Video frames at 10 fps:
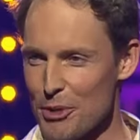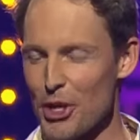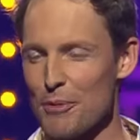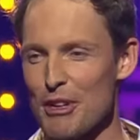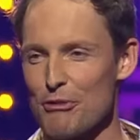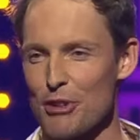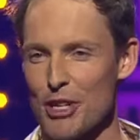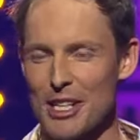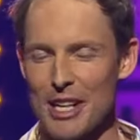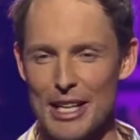not on my
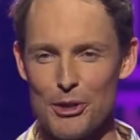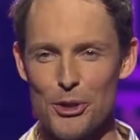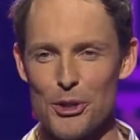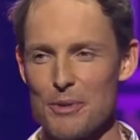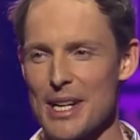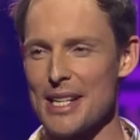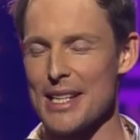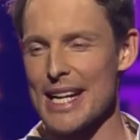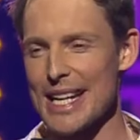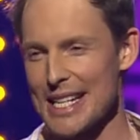phone. And then I get all the way
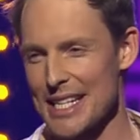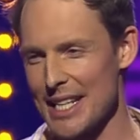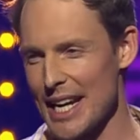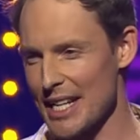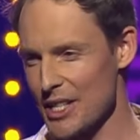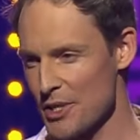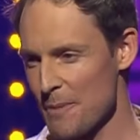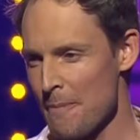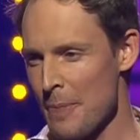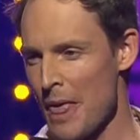to the E gate.
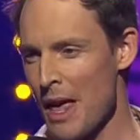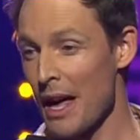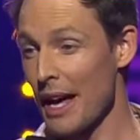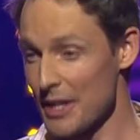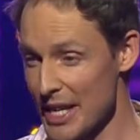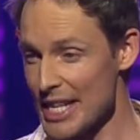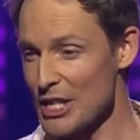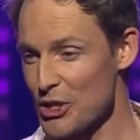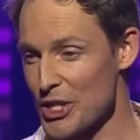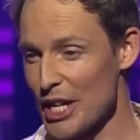And the
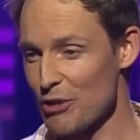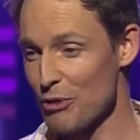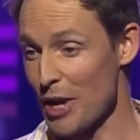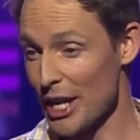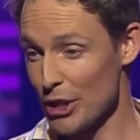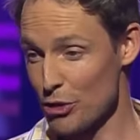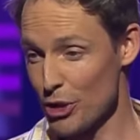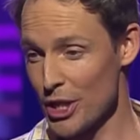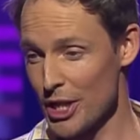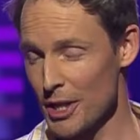E stands for
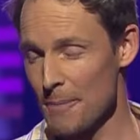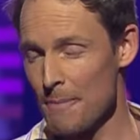electronic,